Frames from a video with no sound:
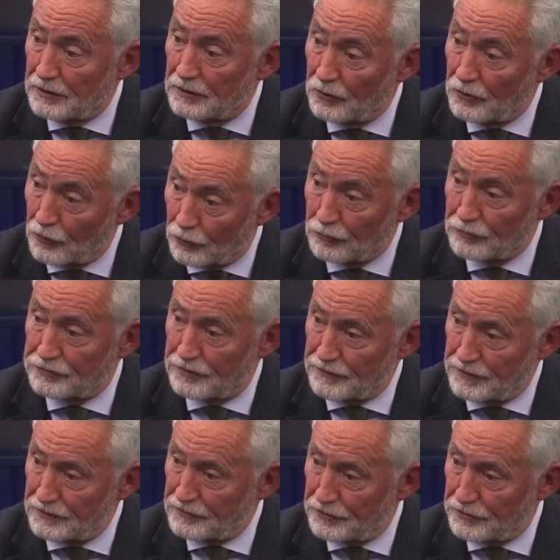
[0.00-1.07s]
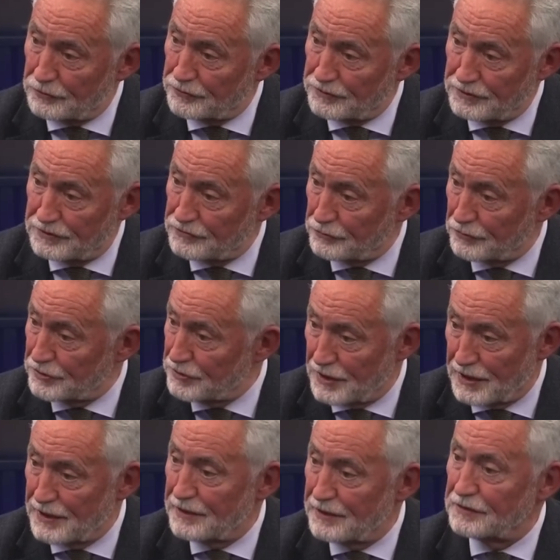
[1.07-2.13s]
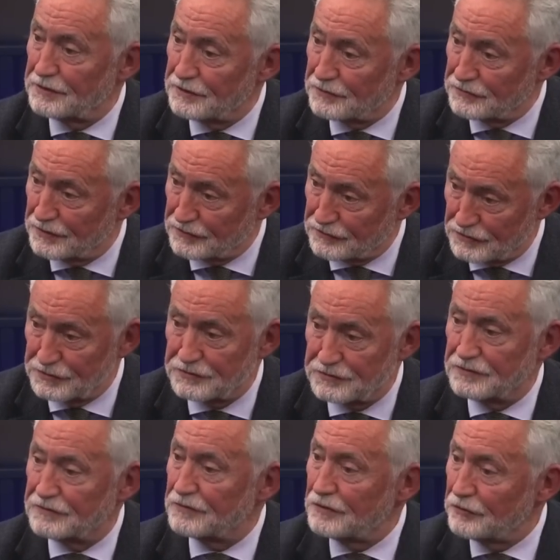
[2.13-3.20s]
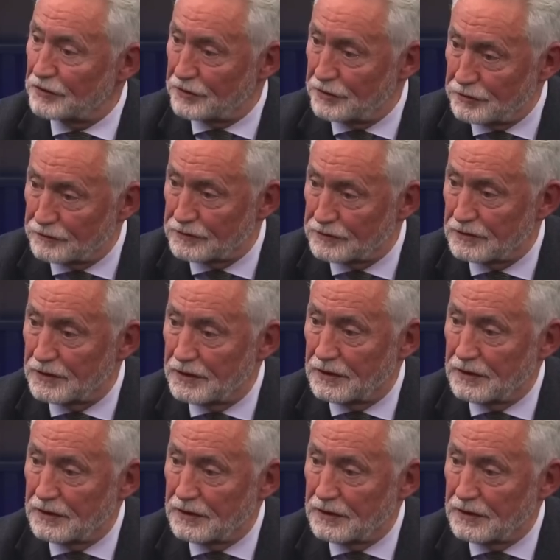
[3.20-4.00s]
who are also then told it's all in your head, it doesn't exist, it's long COVID.